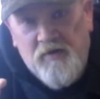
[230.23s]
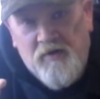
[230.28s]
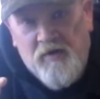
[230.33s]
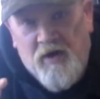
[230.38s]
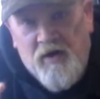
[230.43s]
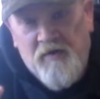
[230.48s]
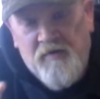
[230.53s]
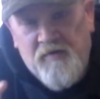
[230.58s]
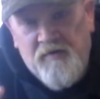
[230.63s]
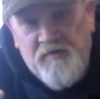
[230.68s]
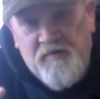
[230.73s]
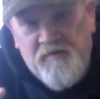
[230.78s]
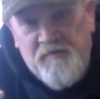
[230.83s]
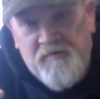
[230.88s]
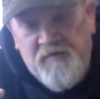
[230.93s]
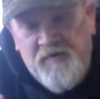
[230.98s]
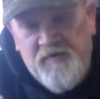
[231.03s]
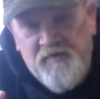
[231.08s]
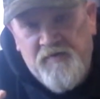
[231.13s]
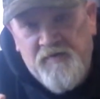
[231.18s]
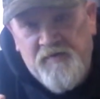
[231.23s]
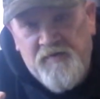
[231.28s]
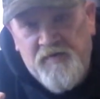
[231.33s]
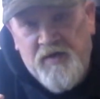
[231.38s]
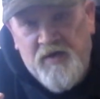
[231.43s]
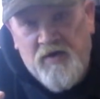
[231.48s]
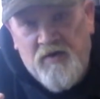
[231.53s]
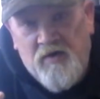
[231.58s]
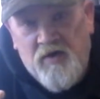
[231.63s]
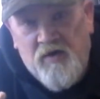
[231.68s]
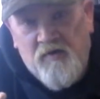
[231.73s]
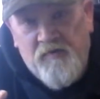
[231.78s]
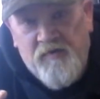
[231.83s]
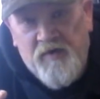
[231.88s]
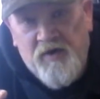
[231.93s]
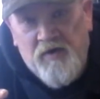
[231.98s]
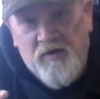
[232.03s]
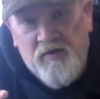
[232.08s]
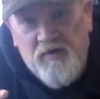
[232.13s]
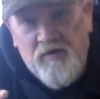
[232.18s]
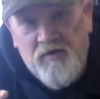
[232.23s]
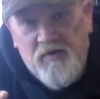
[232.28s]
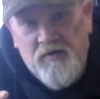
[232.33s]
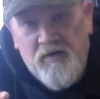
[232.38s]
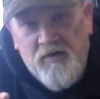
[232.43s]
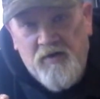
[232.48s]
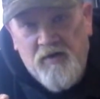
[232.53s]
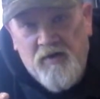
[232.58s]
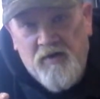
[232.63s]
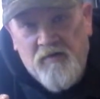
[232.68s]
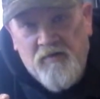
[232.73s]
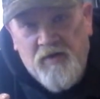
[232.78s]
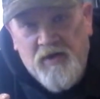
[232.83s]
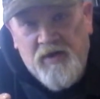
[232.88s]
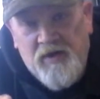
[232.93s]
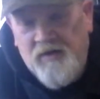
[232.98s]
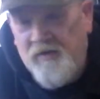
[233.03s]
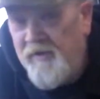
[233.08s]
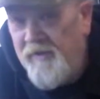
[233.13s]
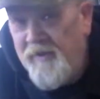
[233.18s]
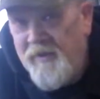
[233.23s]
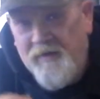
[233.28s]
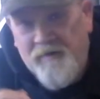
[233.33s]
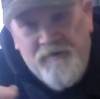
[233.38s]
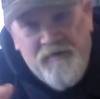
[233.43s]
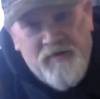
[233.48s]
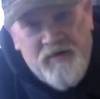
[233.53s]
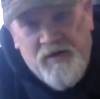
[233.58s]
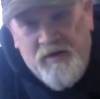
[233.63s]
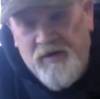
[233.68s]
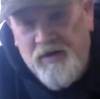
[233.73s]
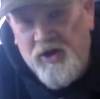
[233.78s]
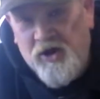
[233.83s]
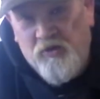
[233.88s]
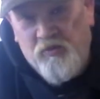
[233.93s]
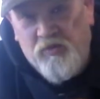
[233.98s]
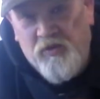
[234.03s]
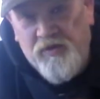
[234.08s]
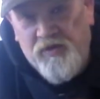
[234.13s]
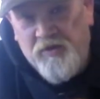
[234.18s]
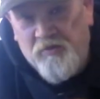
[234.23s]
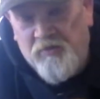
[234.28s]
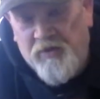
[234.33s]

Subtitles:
all the diseases that are out there. Okay, doesn't help with the